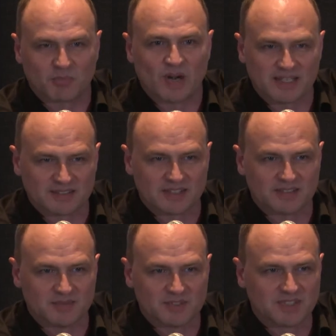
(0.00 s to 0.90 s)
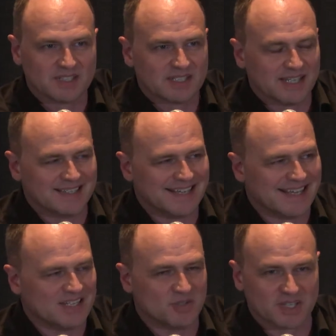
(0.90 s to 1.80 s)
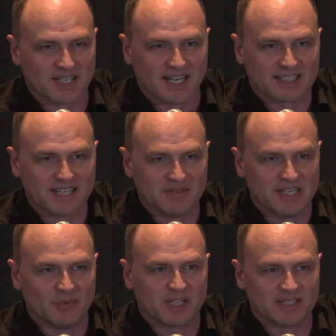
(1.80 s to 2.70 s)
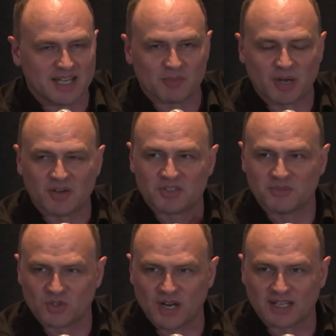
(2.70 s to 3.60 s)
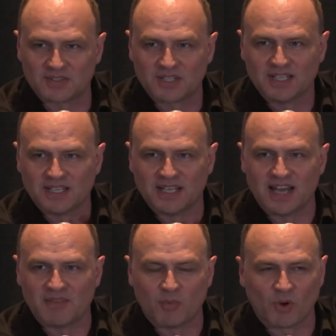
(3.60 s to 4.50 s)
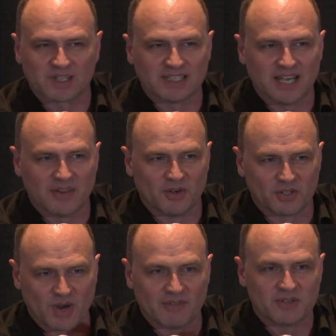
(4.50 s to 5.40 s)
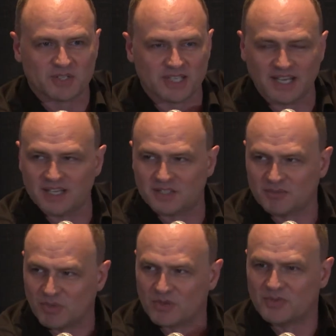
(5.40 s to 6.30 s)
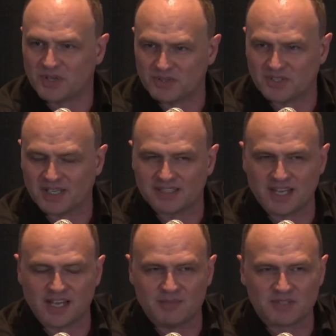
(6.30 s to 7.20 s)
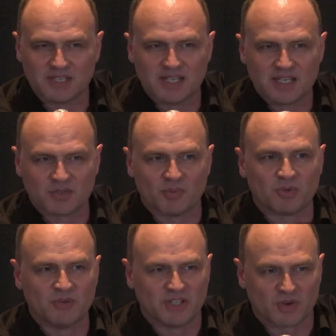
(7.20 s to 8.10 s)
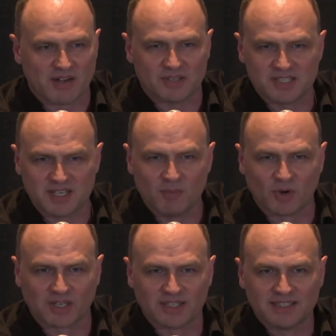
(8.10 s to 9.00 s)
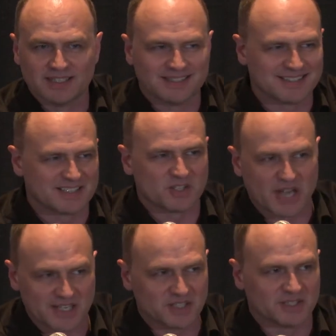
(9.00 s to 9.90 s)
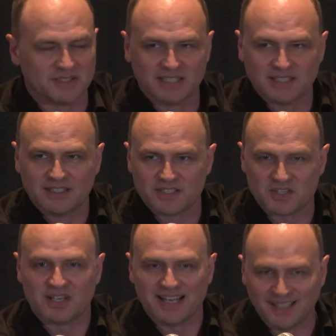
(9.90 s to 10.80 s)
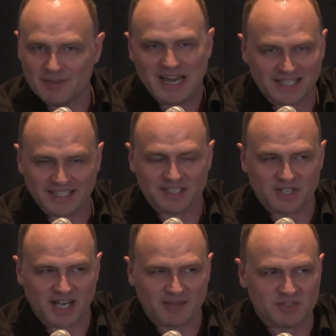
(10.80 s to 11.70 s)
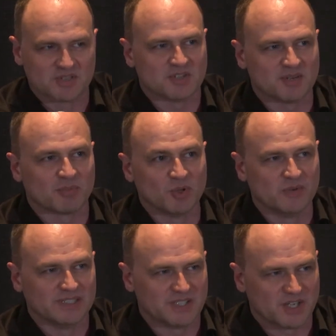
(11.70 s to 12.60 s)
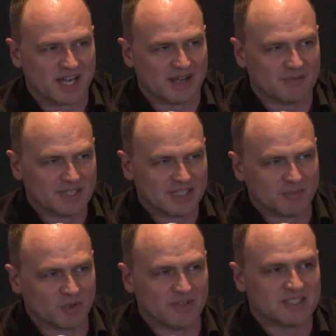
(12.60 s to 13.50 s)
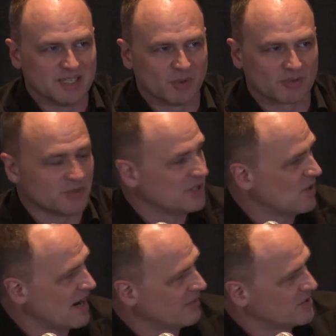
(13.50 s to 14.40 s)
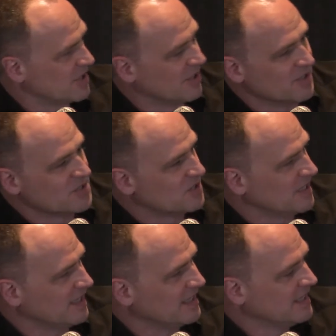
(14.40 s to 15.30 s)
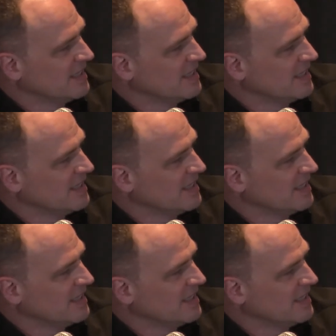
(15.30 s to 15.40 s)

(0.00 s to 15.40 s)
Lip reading: brake systems. And then using connectivity, we can take pairs of trucks and have them work together. Drivers engaged in both vehicles at all times. So we're improving driver teamwork. This isn't eliminating any jobs. This is improving the job, improving teamwork for the driver. So here you see